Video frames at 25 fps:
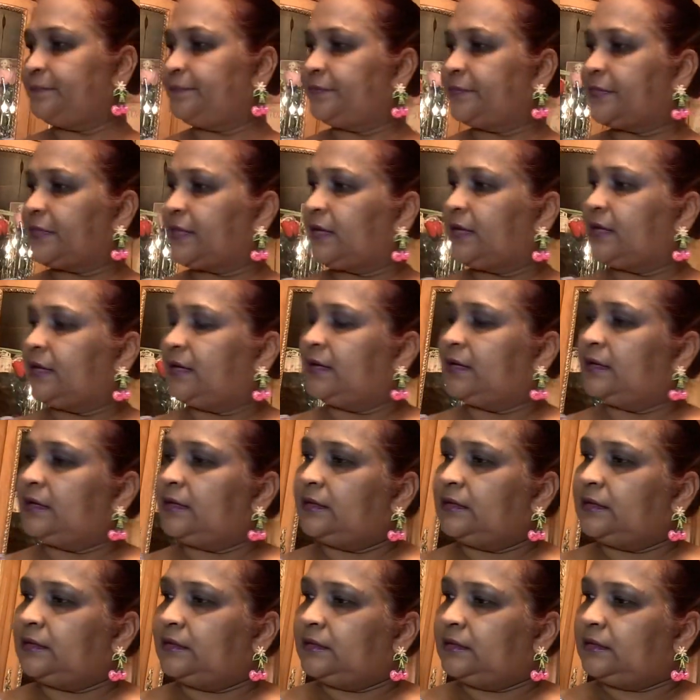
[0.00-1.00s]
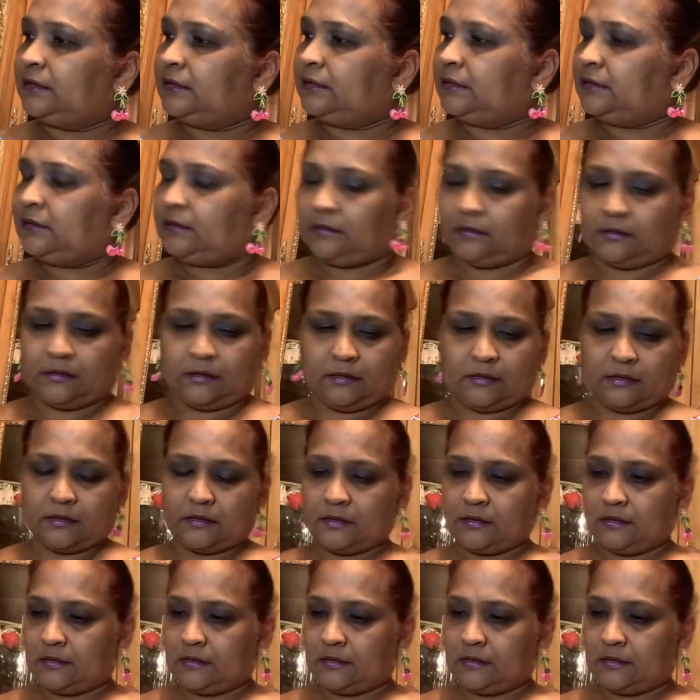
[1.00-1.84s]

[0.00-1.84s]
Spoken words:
(silence)